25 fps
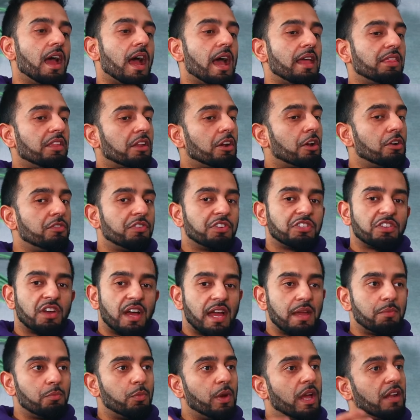And then over
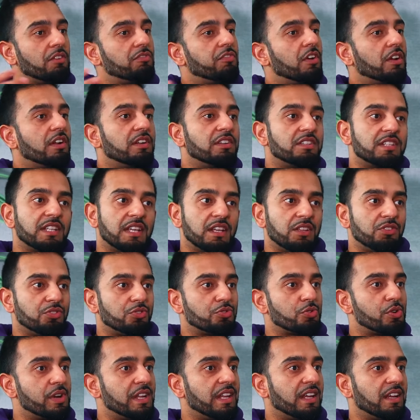time, we had volunteers
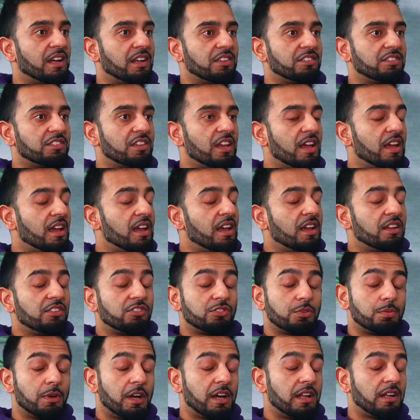joining us.
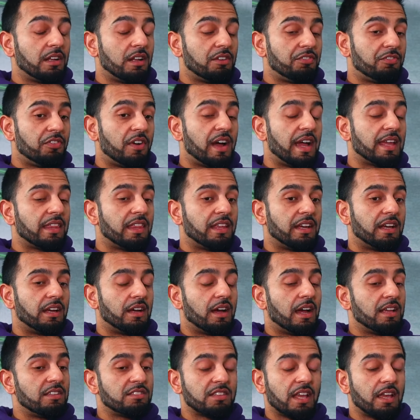SubhanAllah,
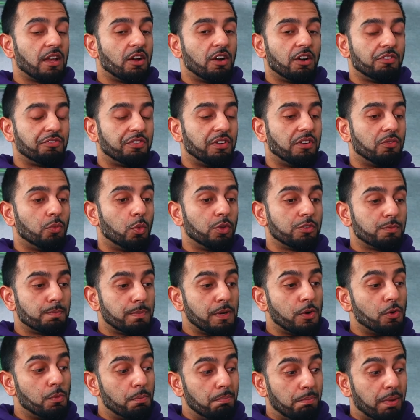Pfida, I say it often, was
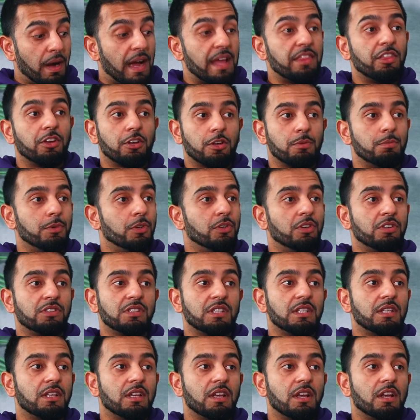built by the
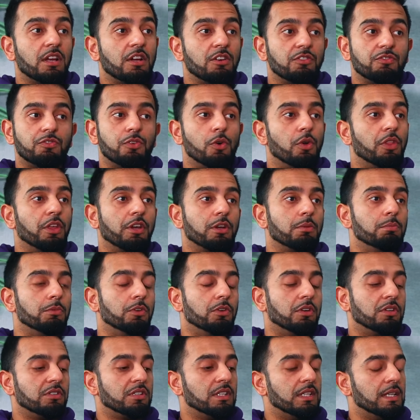community for the
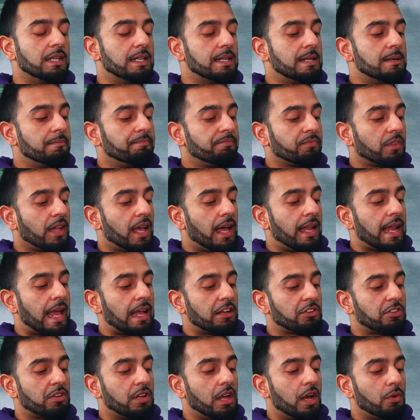community. Yes. And
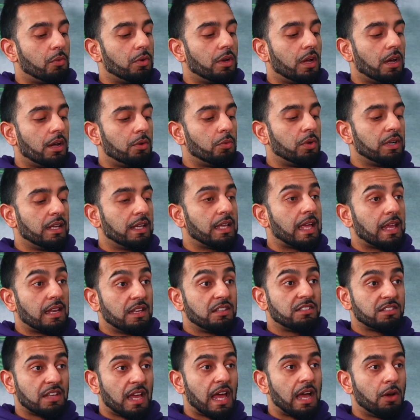actually, I, w- I want to get
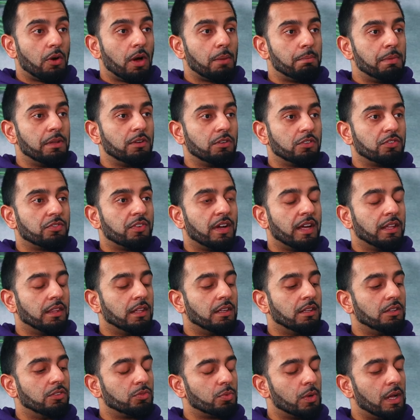into how I built
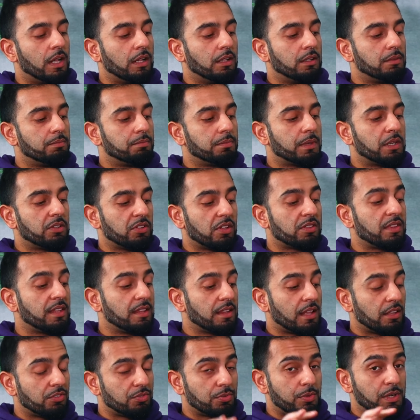Pfida as well, because I
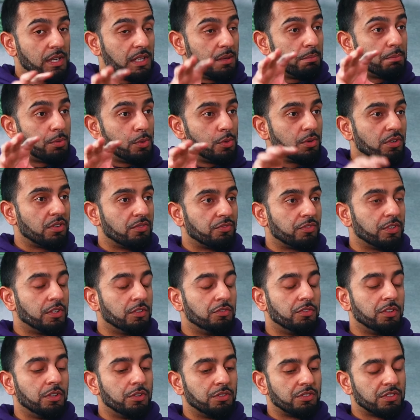think that's really important for
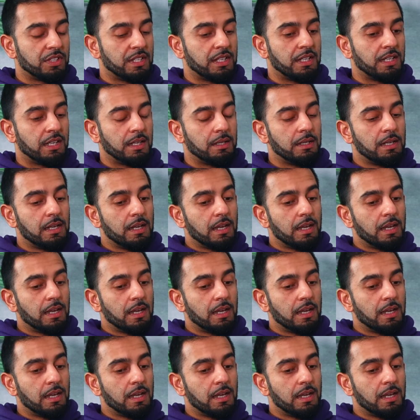your viewers to hear.